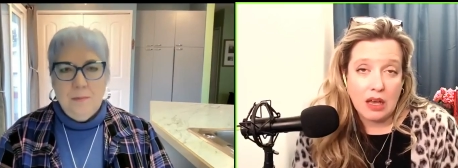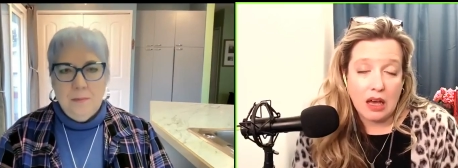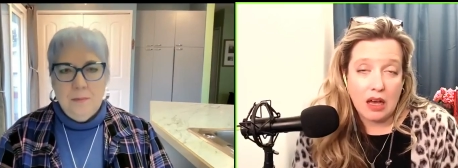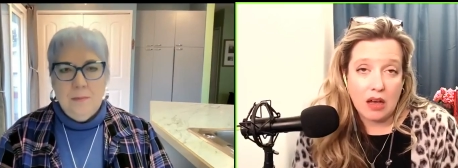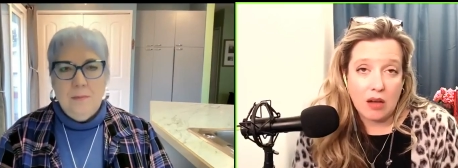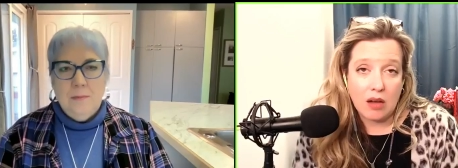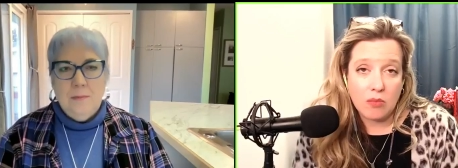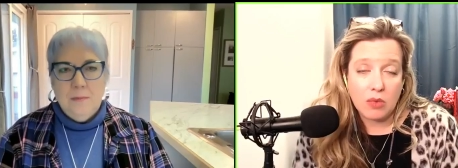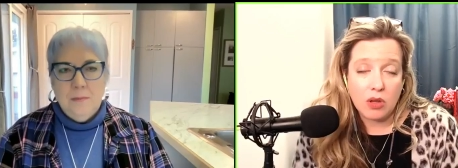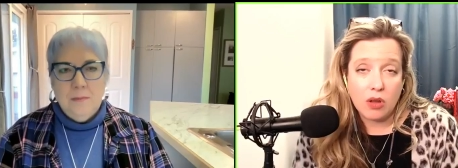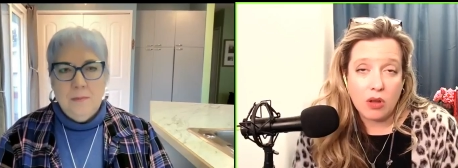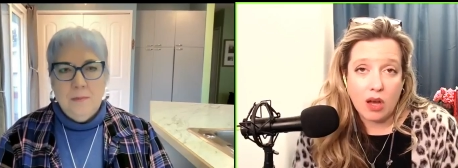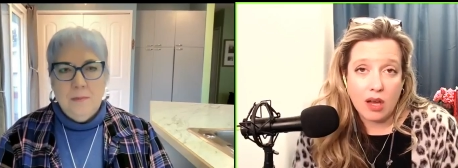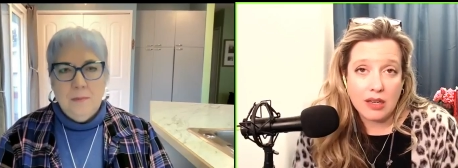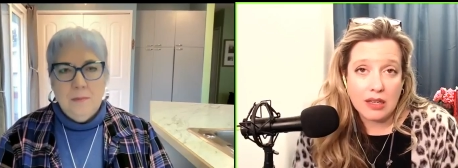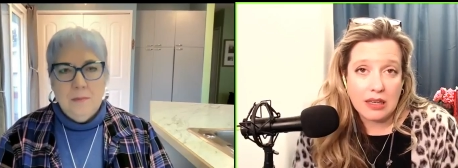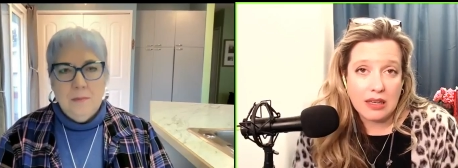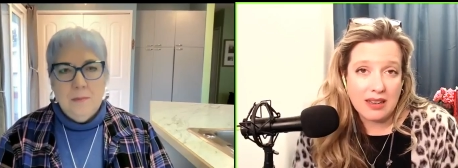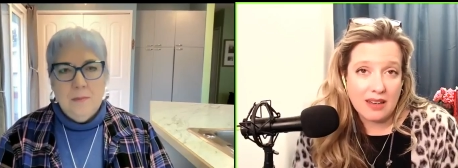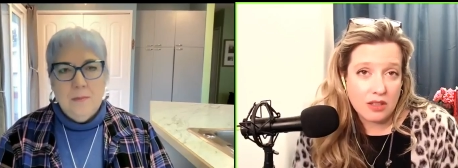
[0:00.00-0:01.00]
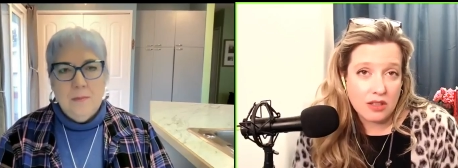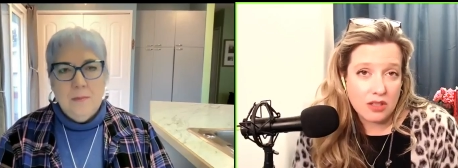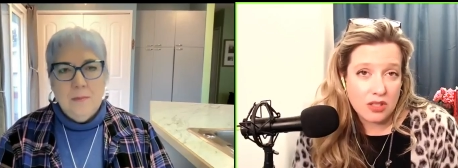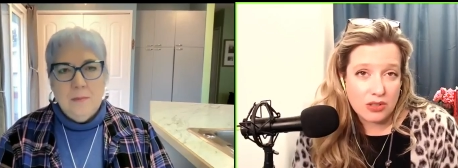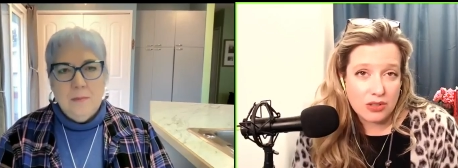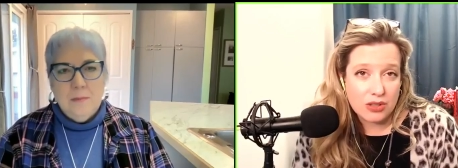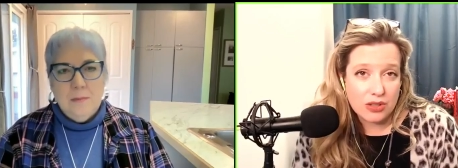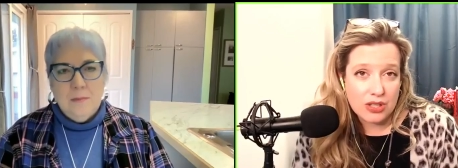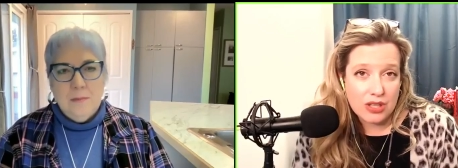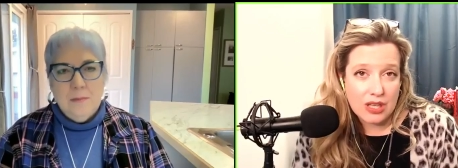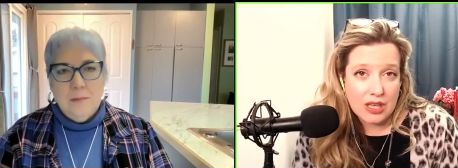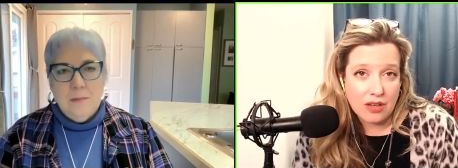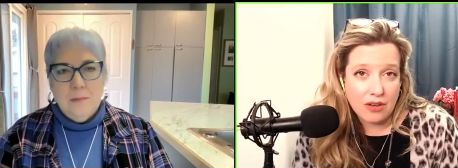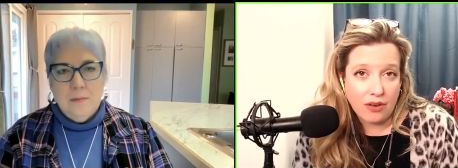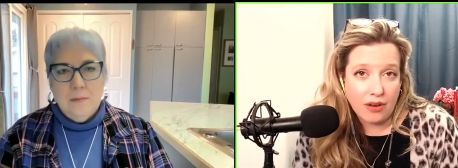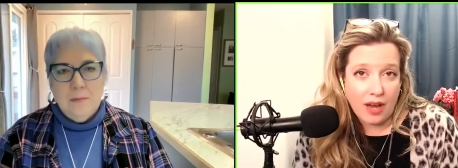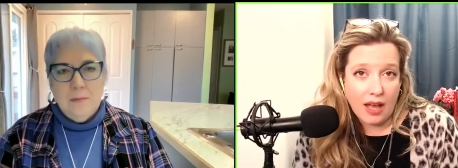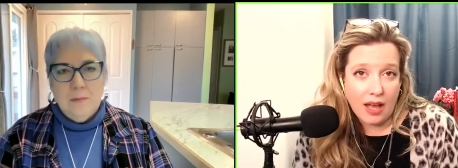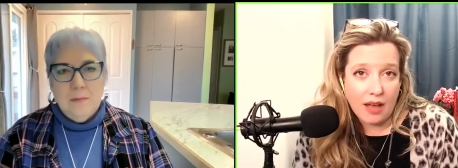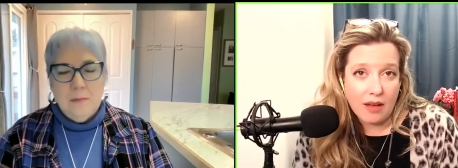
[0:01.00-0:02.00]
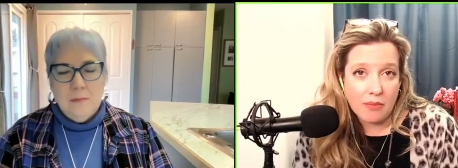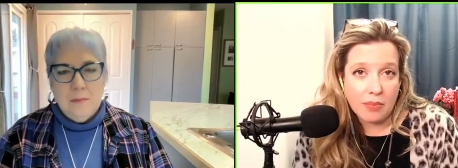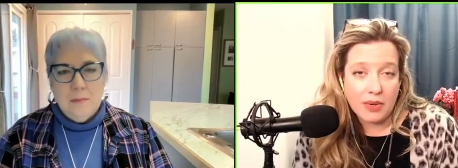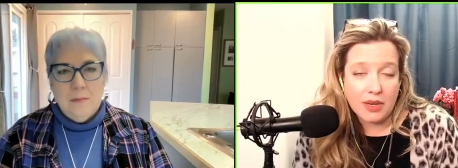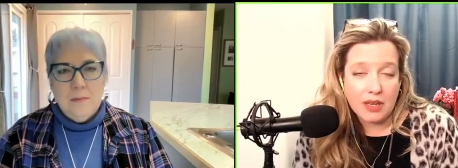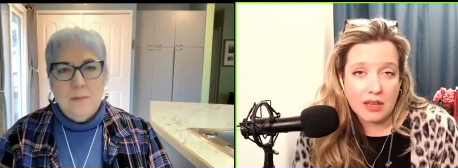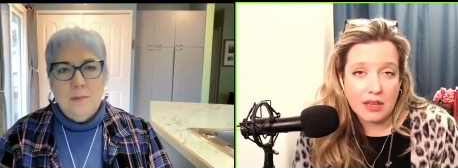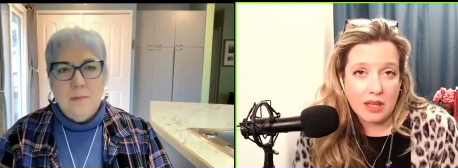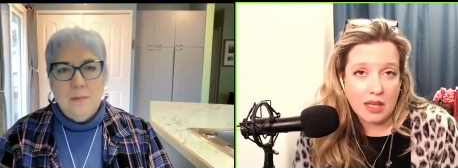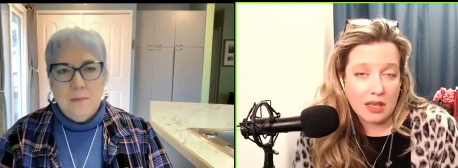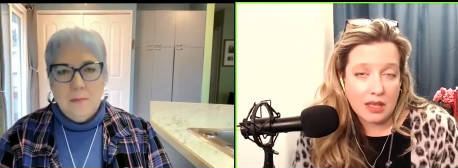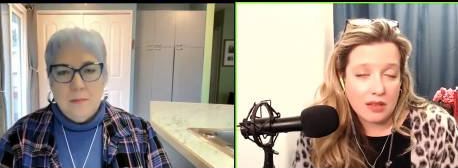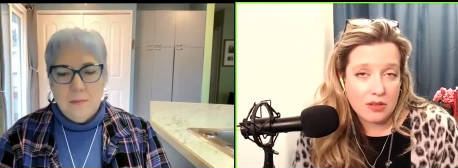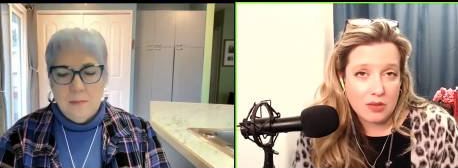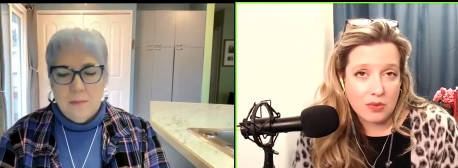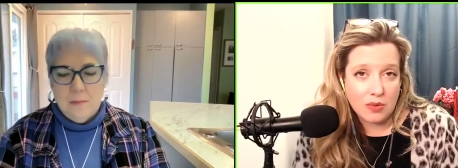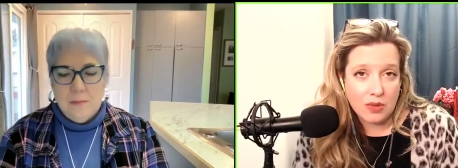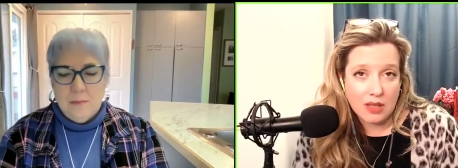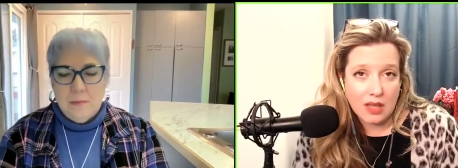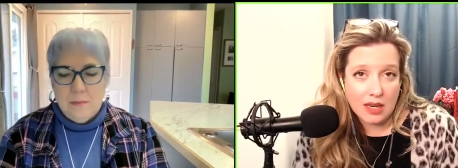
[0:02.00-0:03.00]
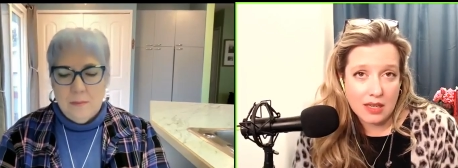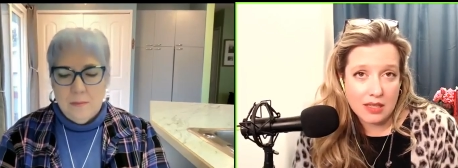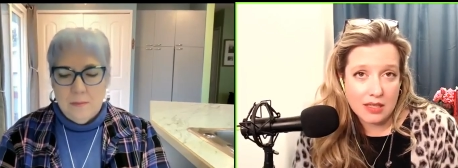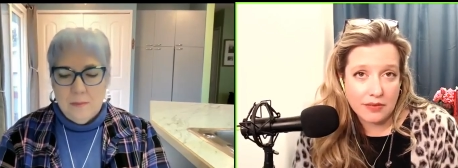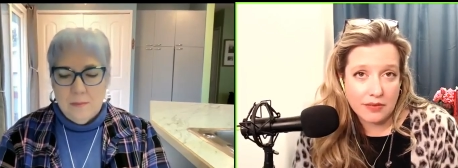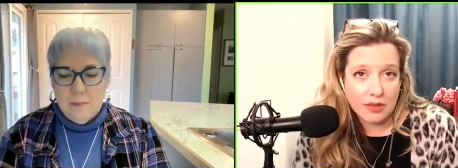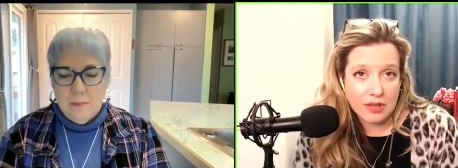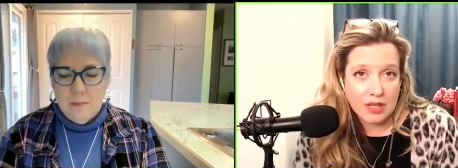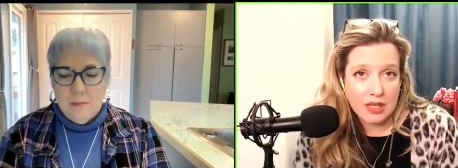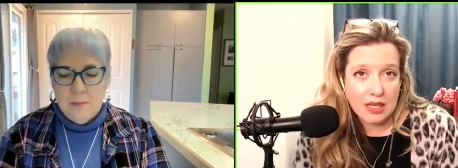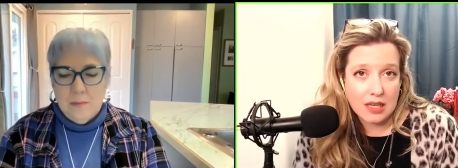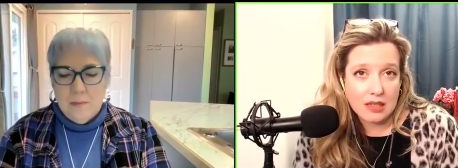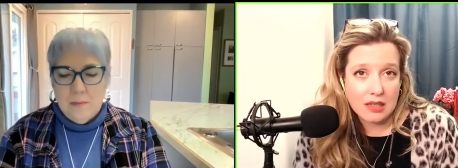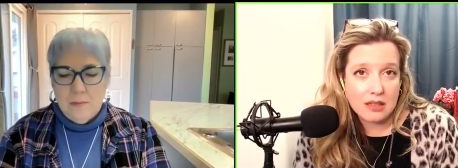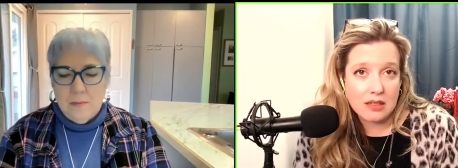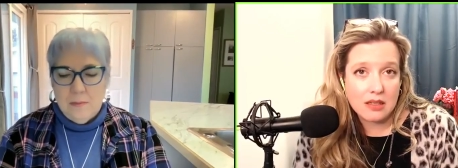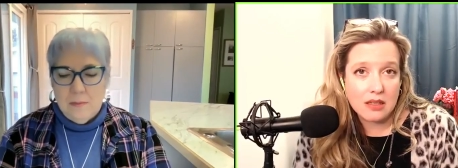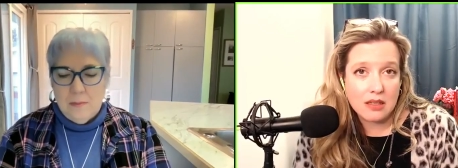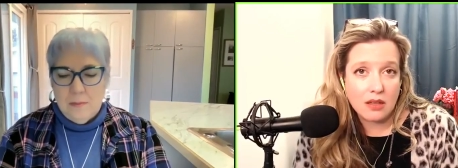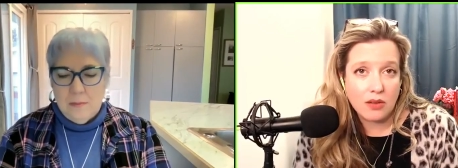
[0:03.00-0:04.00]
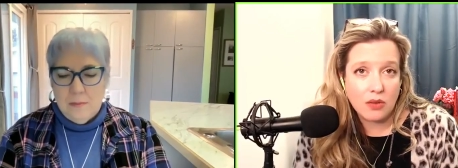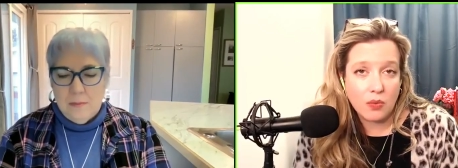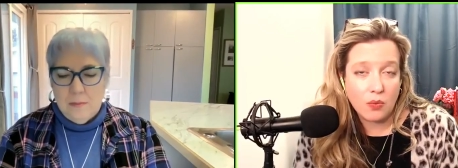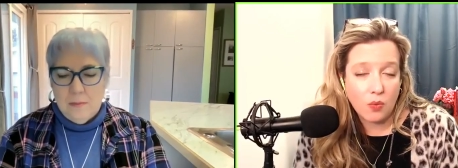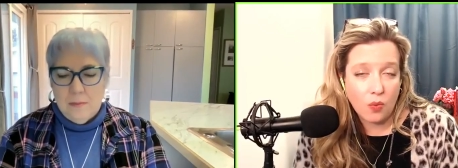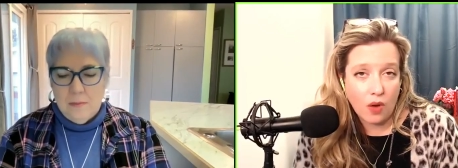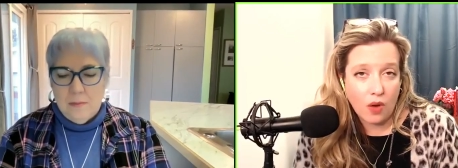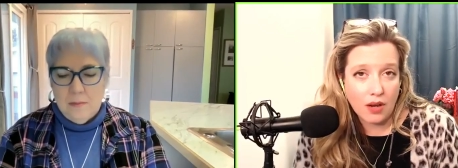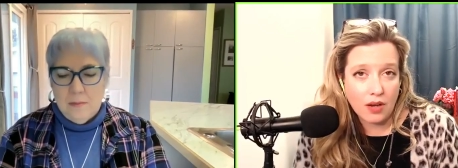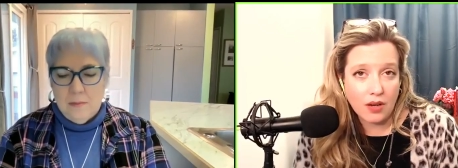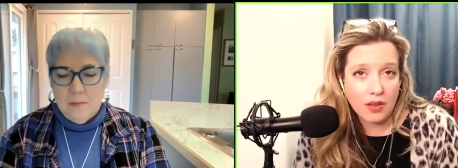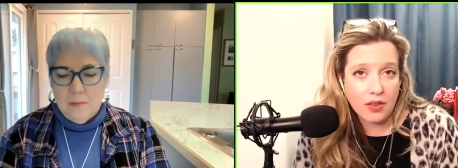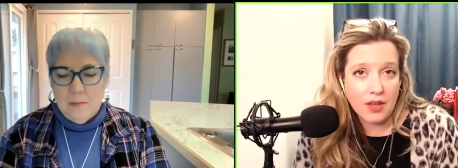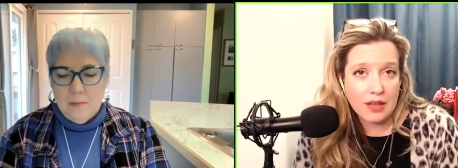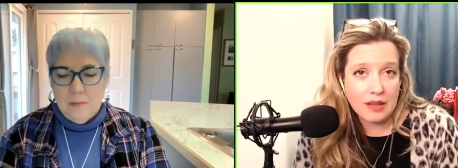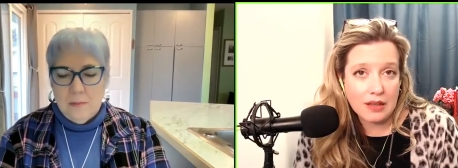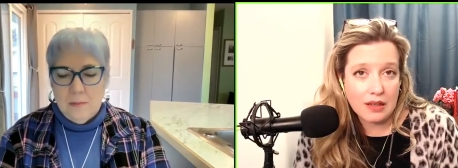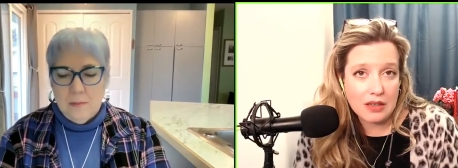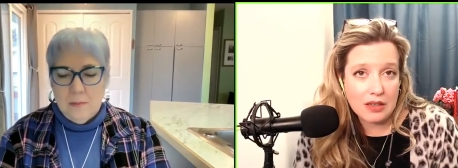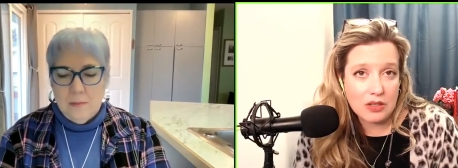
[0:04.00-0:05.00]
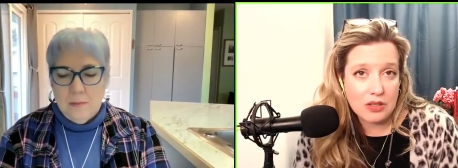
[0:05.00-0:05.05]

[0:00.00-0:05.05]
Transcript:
Speaker 1: Um, Claude cannot search the internet, but they can do a lot of different things. The one thing that I